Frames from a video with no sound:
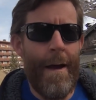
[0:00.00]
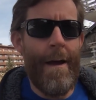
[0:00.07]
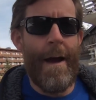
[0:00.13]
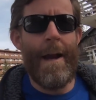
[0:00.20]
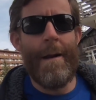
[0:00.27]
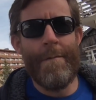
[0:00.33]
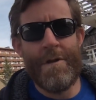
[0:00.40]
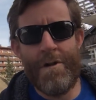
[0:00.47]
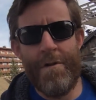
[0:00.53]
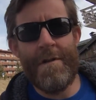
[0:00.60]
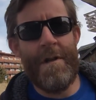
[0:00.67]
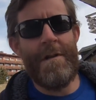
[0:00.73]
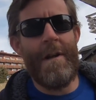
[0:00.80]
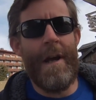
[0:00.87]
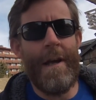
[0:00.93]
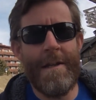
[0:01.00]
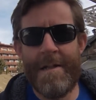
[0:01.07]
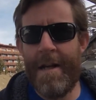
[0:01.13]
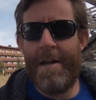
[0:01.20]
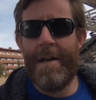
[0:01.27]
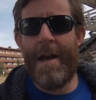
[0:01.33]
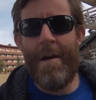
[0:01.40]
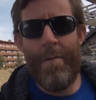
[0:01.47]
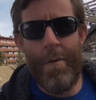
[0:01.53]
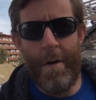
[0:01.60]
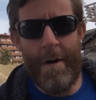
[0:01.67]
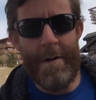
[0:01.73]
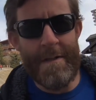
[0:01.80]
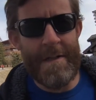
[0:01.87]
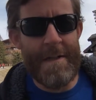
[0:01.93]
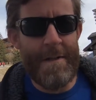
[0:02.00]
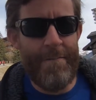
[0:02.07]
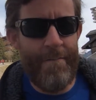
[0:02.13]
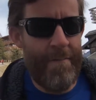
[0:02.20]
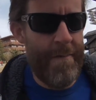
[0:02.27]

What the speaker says: And I'm sure today is going to get worse.